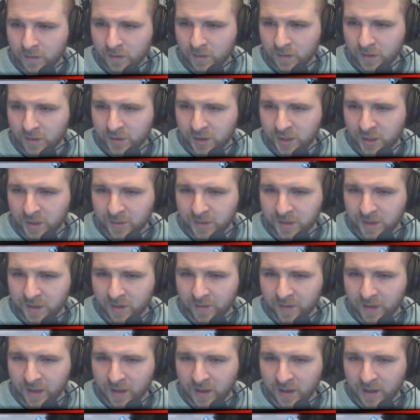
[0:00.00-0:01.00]
Ships
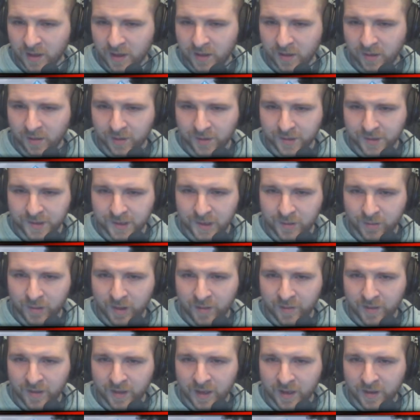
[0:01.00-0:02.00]
over there, and I've got two
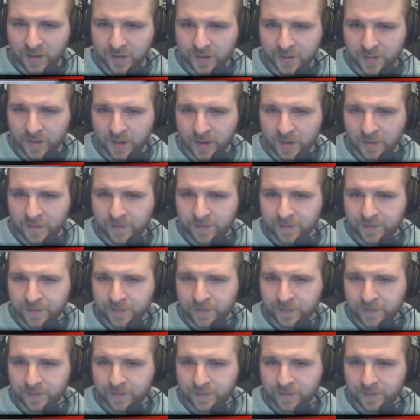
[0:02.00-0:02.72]
over there as well.